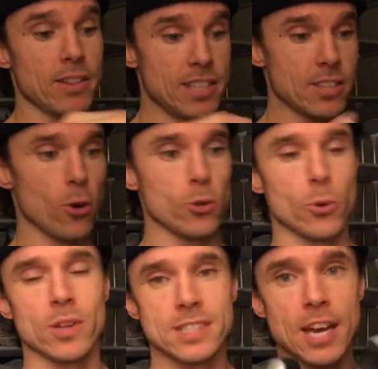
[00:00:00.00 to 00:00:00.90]
These are the older
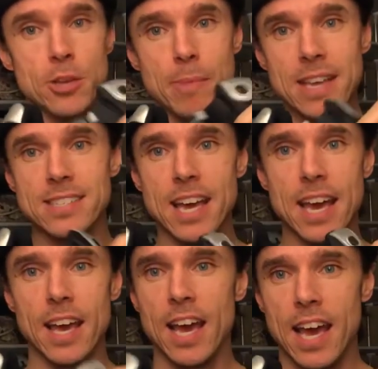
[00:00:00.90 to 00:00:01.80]
ones. Now you may
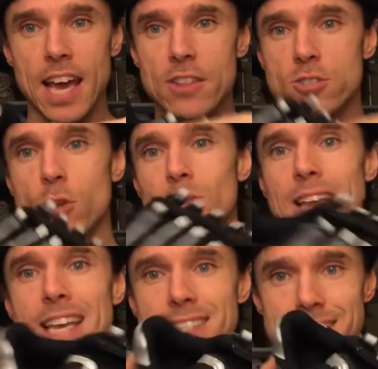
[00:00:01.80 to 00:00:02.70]
say, hey, there's no
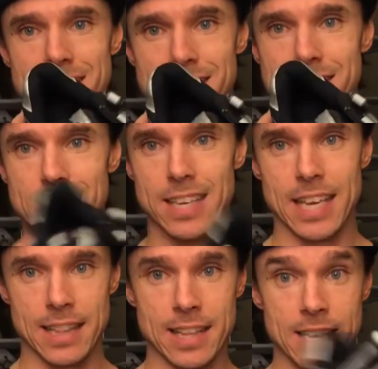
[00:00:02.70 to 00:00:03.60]
laces
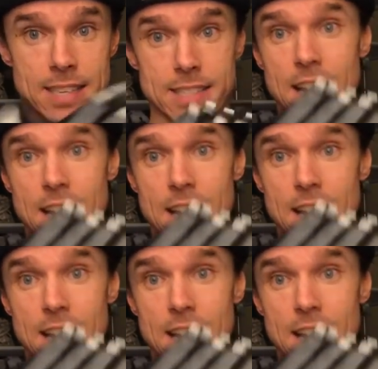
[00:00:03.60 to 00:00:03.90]
in these.